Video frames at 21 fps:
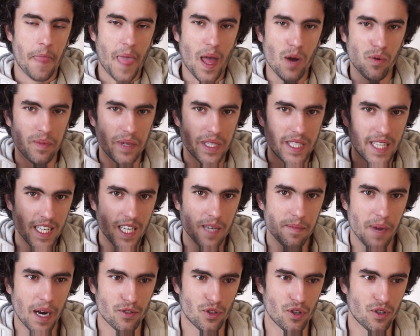And when we think
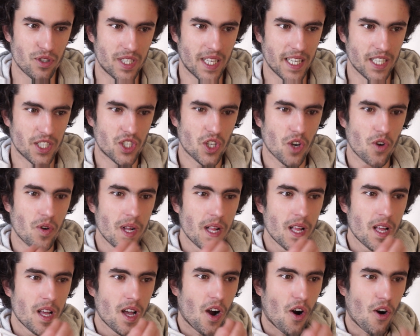about those things, so
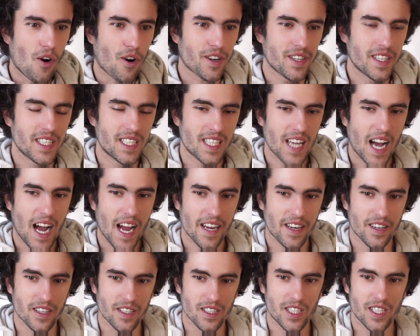our
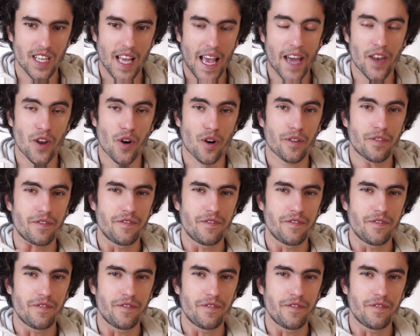desires and our